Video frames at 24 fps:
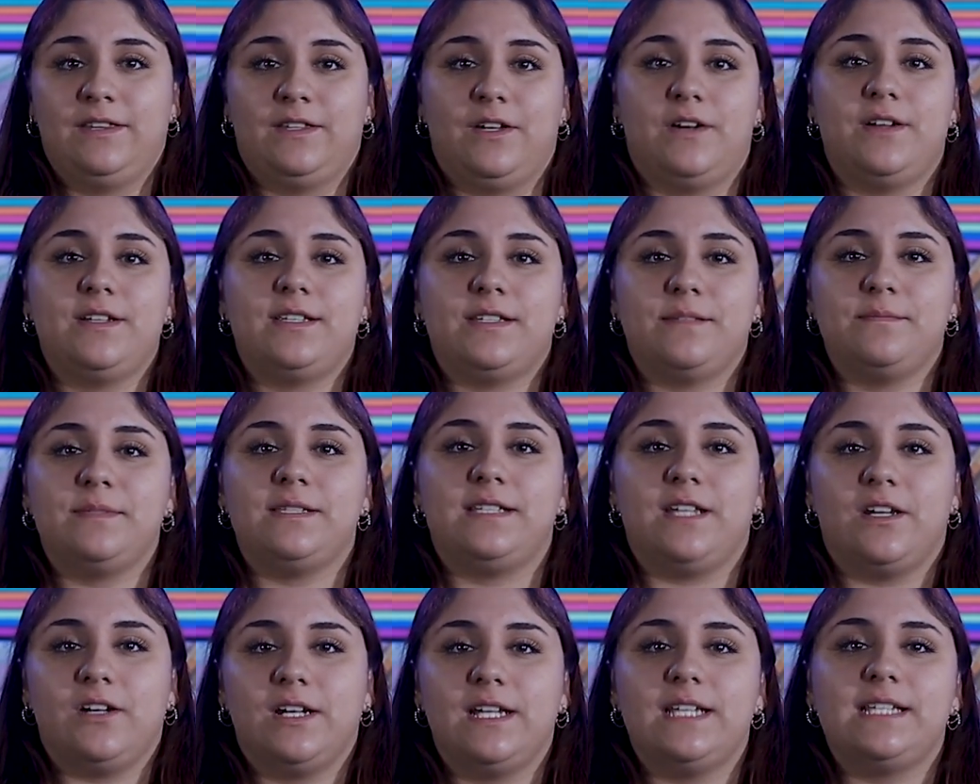There are some
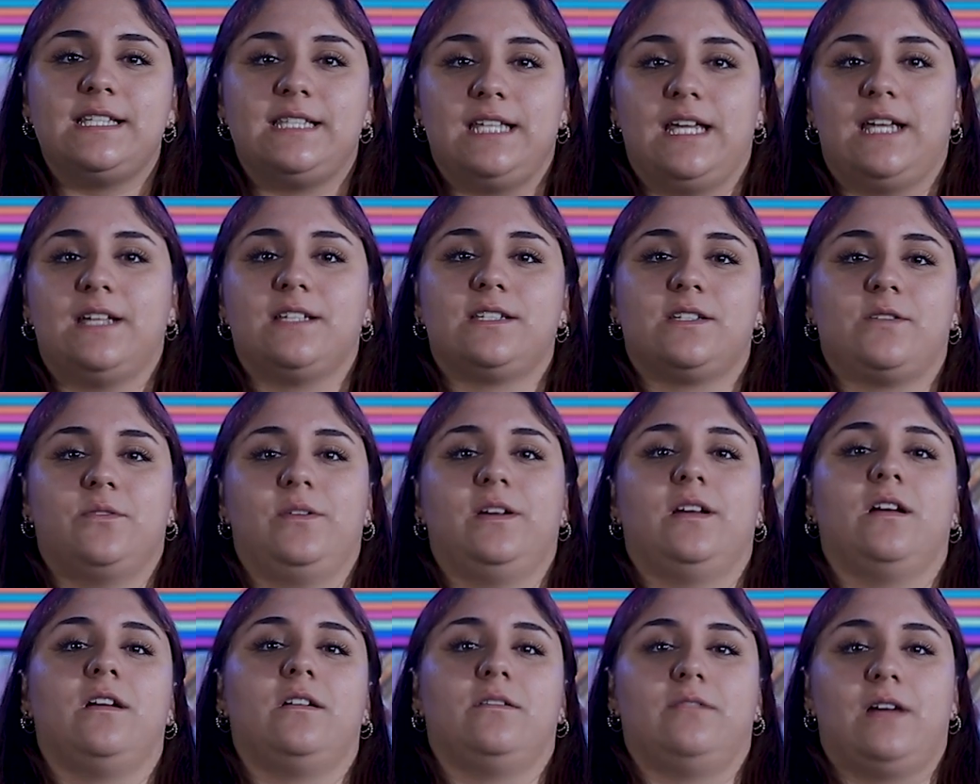serious things
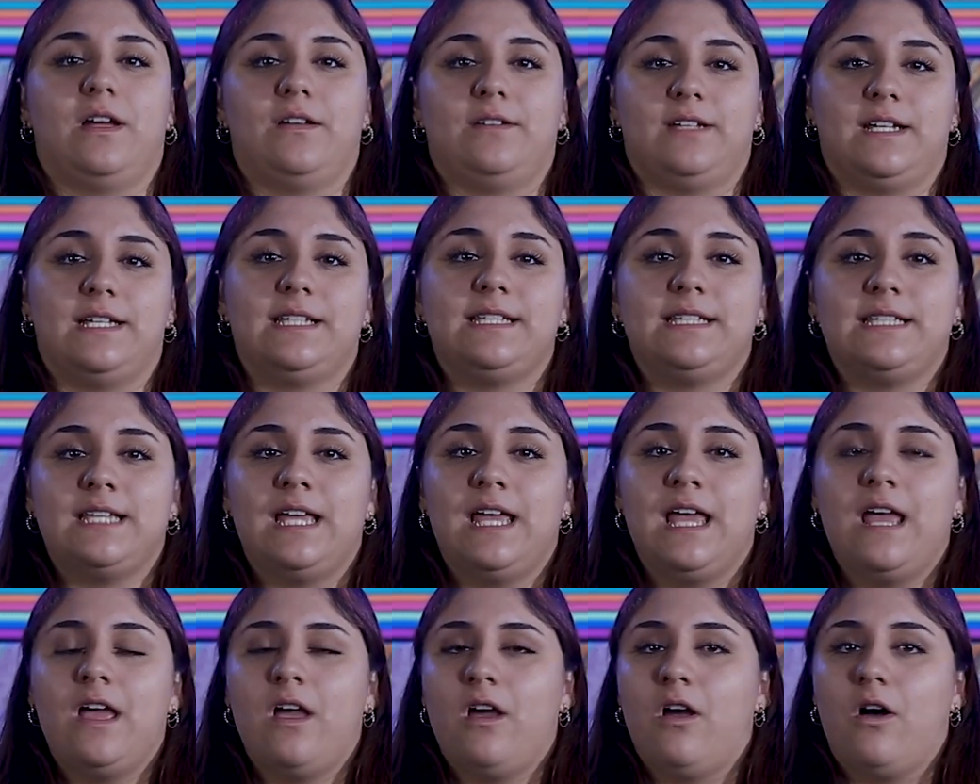going on around us
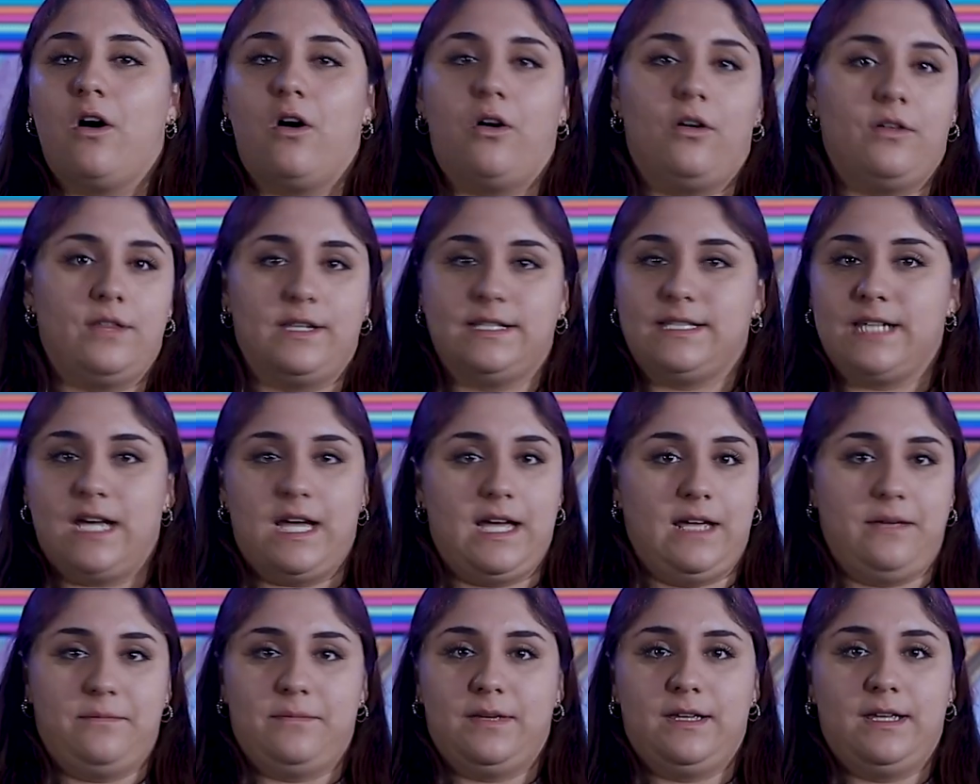all the
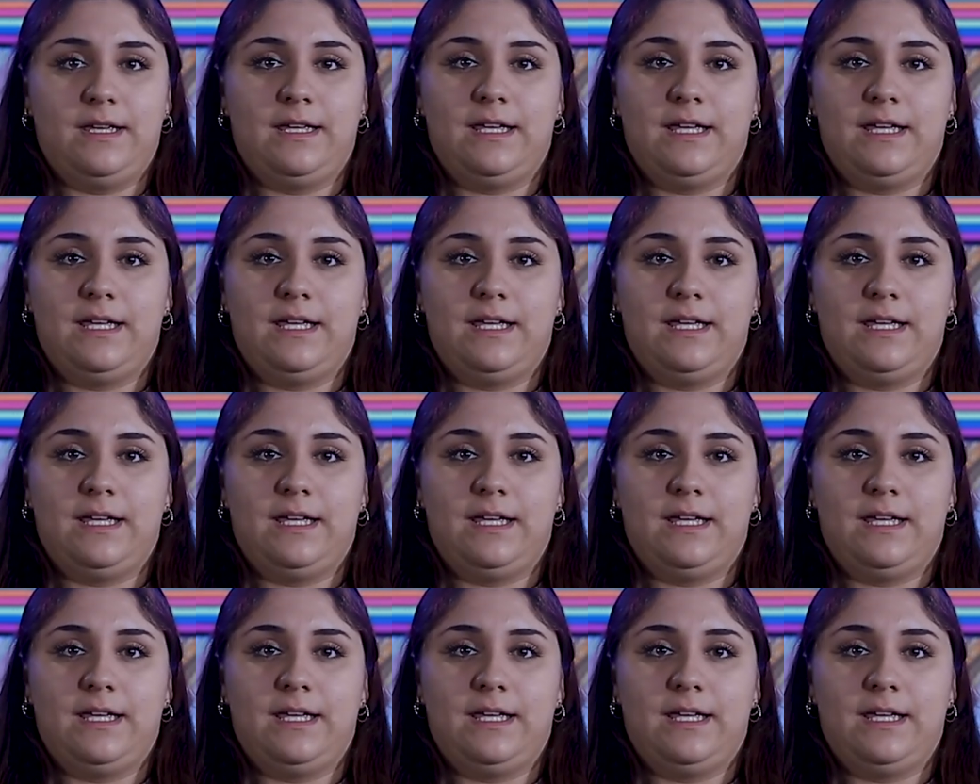time.